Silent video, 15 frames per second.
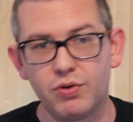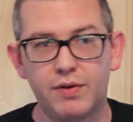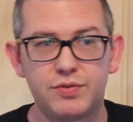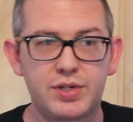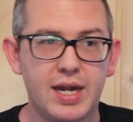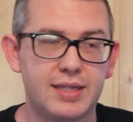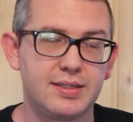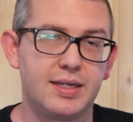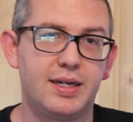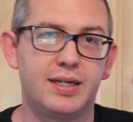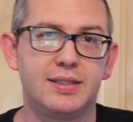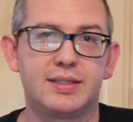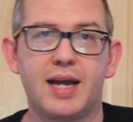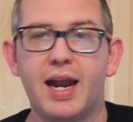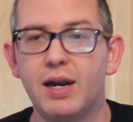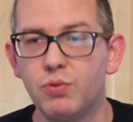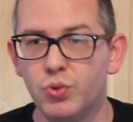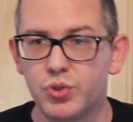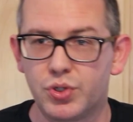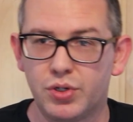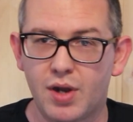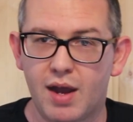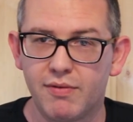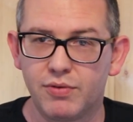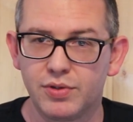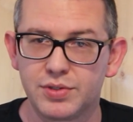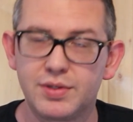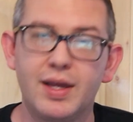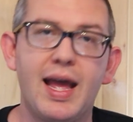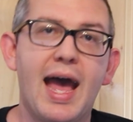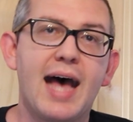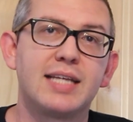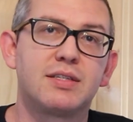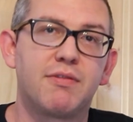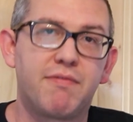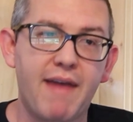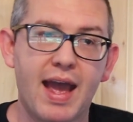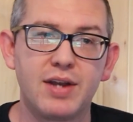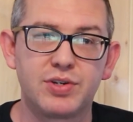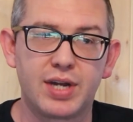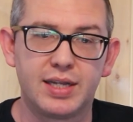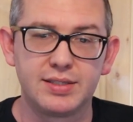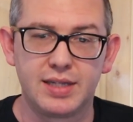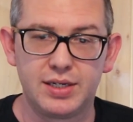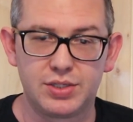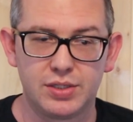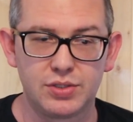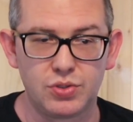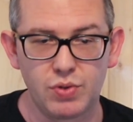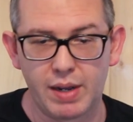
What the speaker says: who have translated entire Wuxia novels as fan translations,